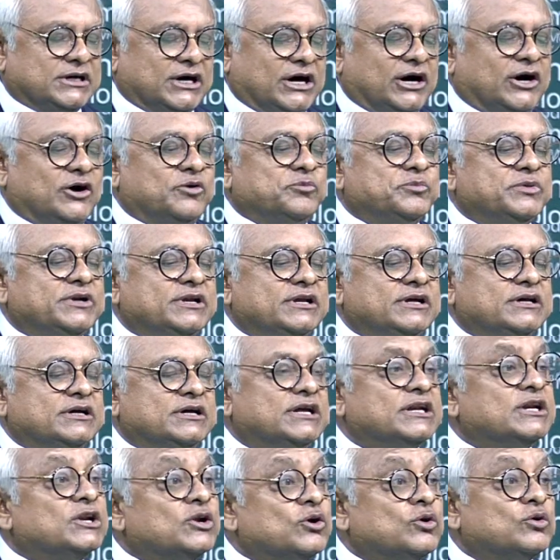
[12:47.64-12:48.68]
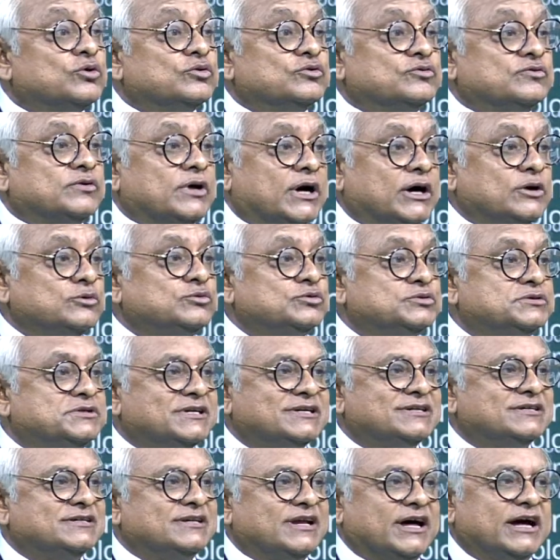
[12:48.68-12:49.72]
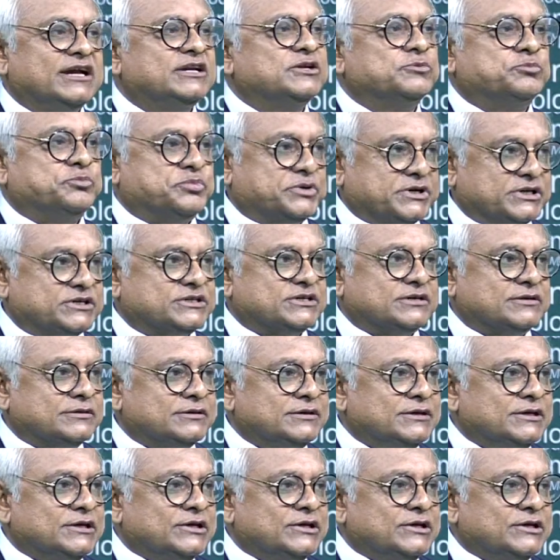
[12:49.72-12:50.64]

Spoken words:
Awami League knows how to tackle any pressure.